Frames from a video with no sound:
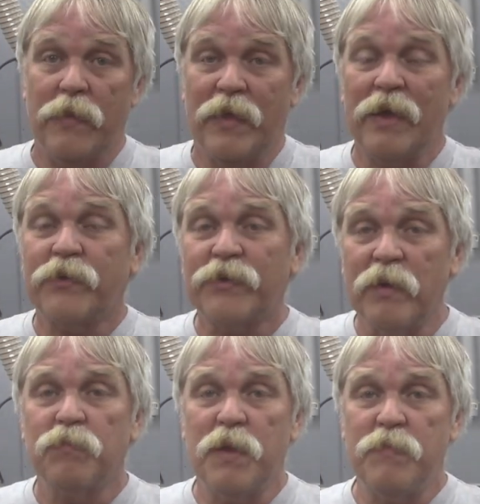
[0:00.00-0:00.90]
And that's
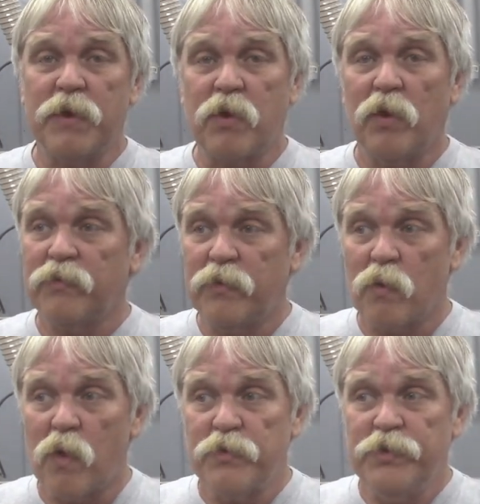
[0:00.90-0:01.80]
simply because
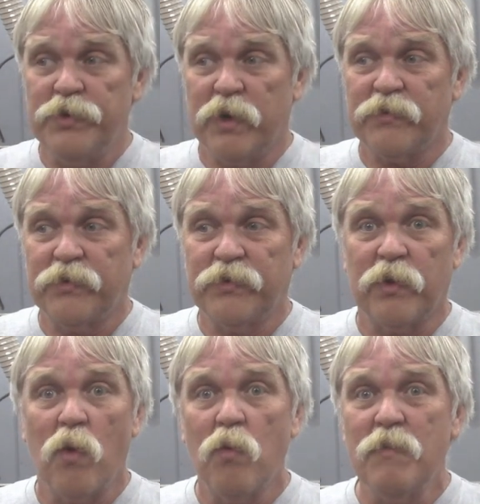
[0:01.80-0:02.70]
there are just
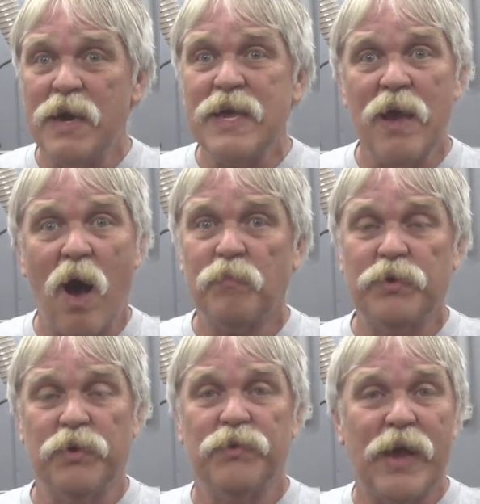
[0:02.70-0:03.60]
so many
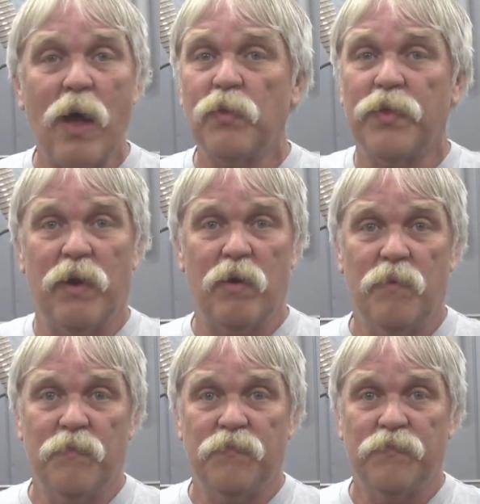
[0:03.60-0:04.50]
options out
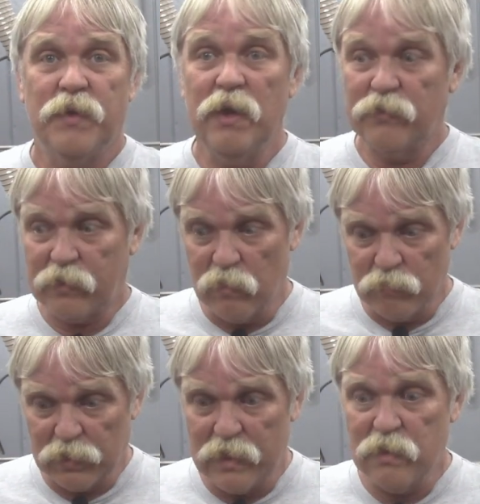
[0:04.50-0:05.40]
there. It's
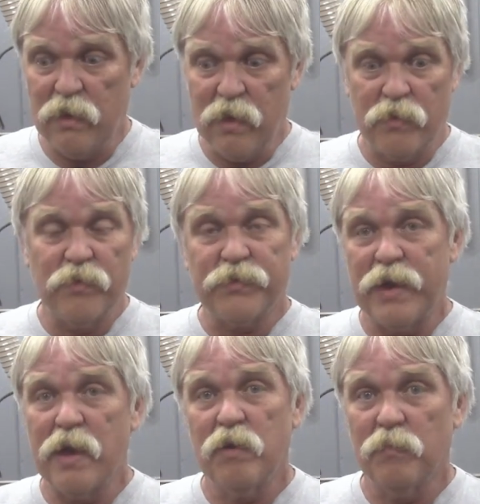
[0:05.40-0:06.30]
completely
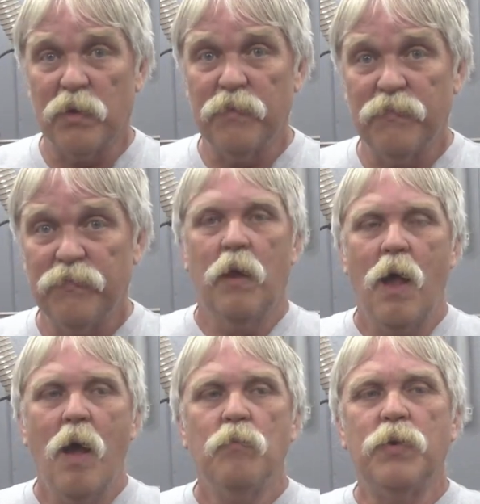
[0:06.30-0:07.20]
understandable.
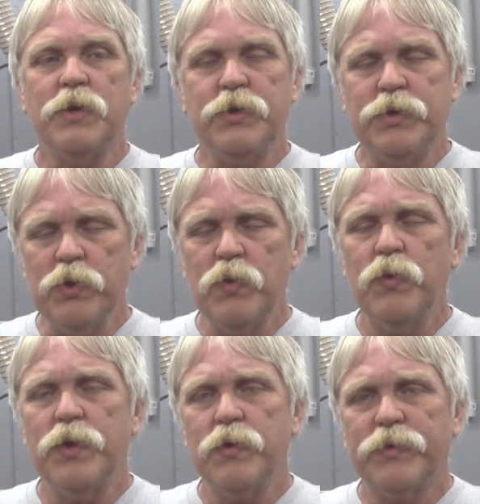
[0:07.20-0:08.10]
But
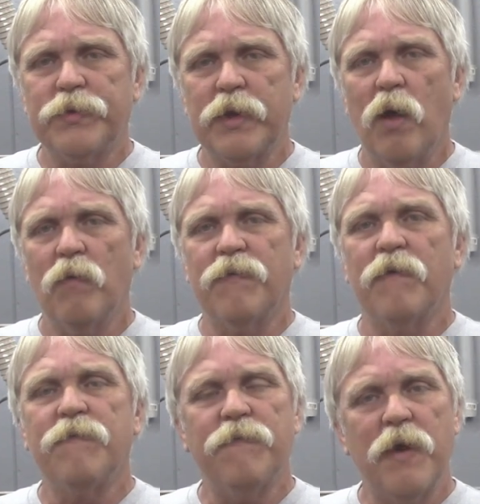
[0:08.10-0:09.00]
do
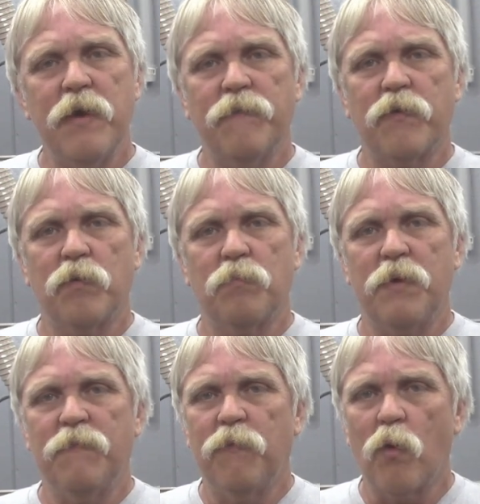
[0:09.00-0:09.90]
yourself a favor
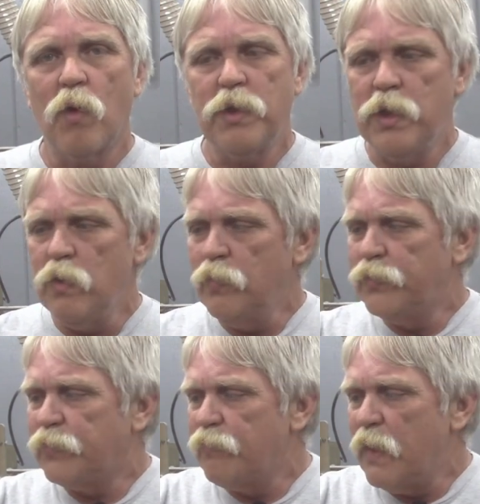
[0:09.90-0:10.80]
before
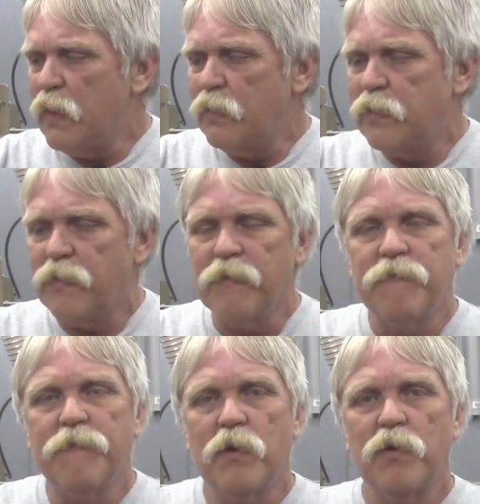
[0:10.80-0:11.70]
you spend
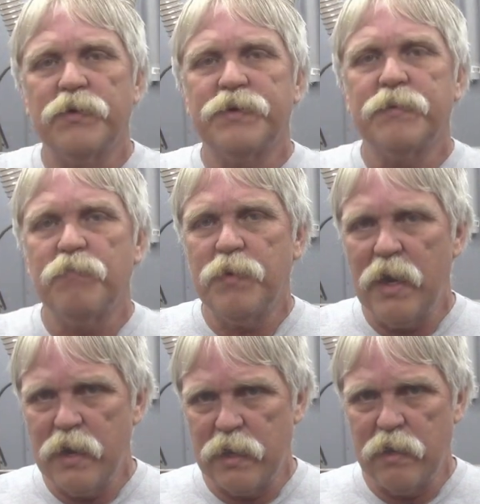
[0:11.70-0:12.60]
the first
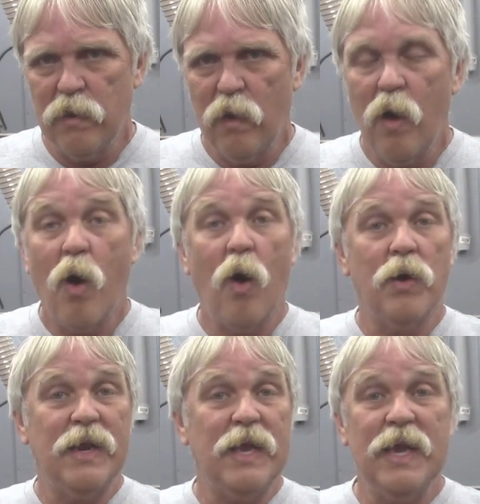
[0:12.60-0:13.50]
penny
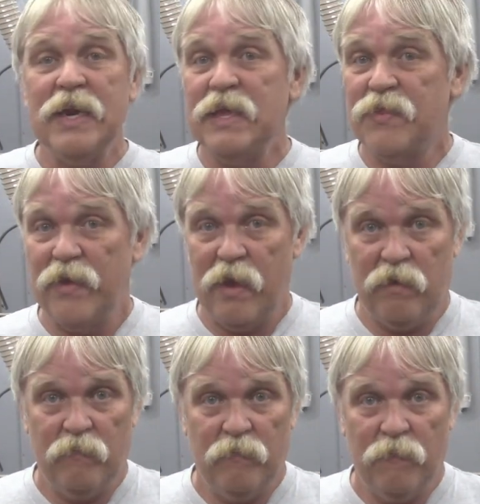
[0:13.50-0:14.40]
on
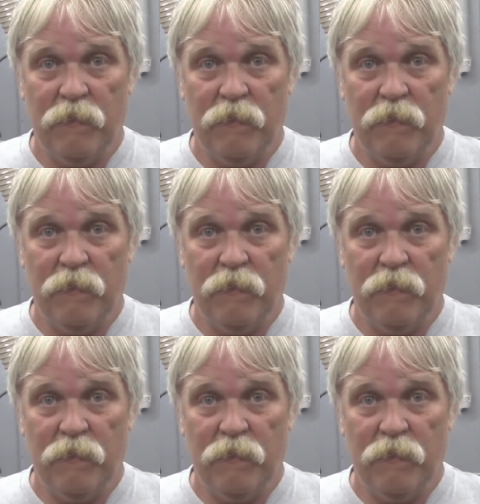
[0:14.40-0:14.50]
anything.